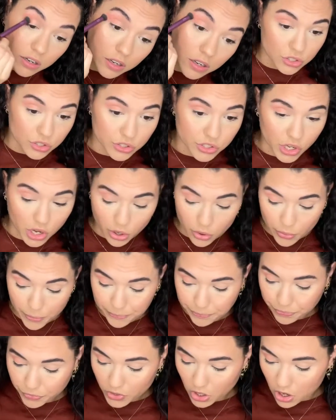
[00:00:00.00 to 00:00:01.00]
So
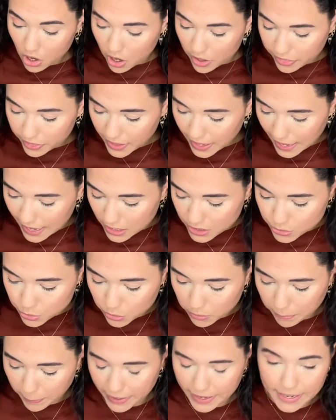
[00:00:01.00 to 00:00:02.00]
on the
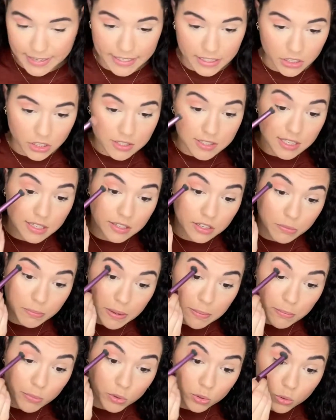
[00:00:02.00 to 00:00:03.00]
actual pan, it looks a little
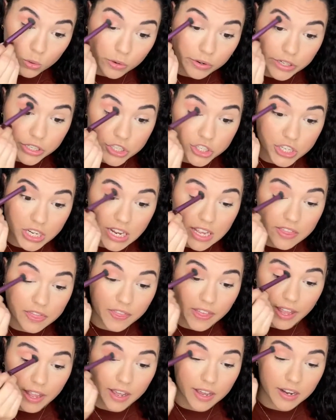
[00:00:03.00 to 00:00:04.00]
bit more orangey
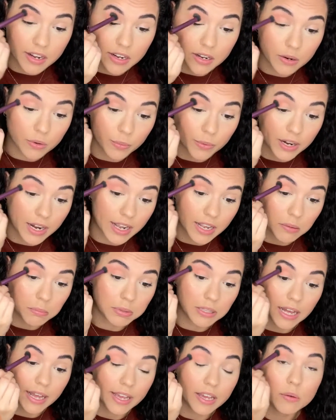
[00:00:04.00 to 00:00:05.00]
than when I
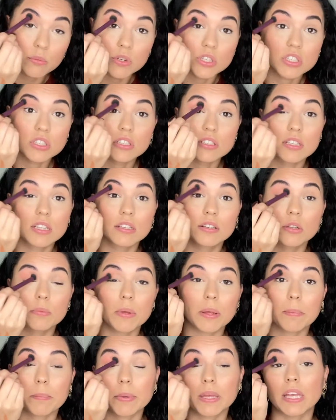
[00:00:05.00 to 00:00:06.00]
apply it, which looks a little
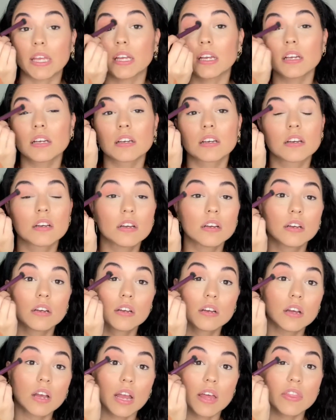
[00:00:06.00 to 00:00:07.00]
bit pink.
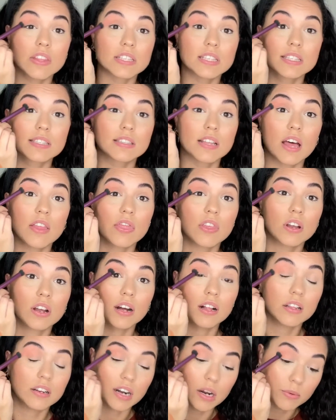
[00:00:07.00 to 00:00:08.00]
And this is not the
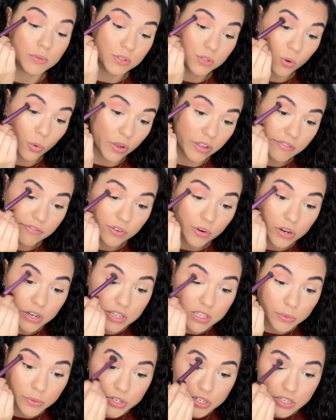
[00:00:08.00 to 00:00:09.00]
color I was going for,
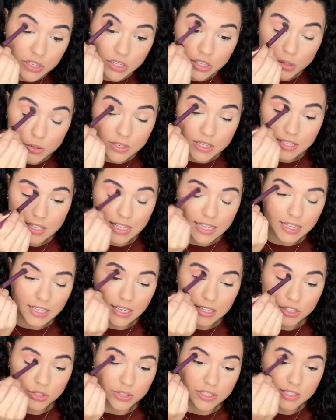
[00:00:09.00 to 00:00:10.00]
so we're just gonna use this like
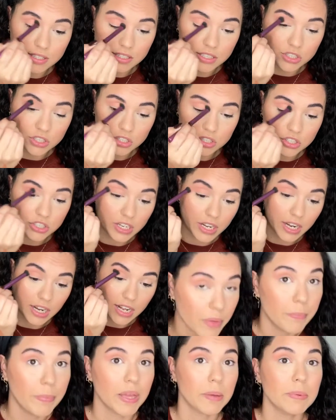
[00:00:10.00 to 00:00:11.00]
a transition shade. The
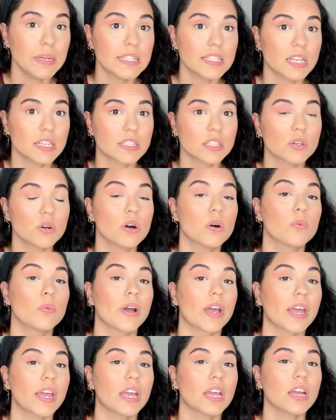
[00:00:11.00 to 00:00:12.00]
pigment does go
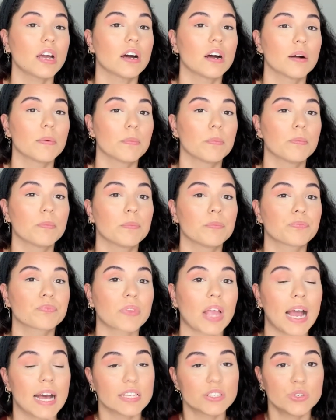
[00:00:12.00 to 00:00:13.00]
away
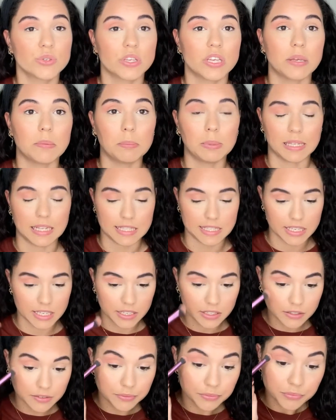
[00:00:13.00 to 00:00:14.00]
as you keep
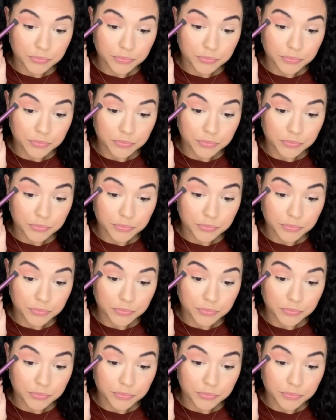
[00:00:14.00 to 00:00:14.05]
blending,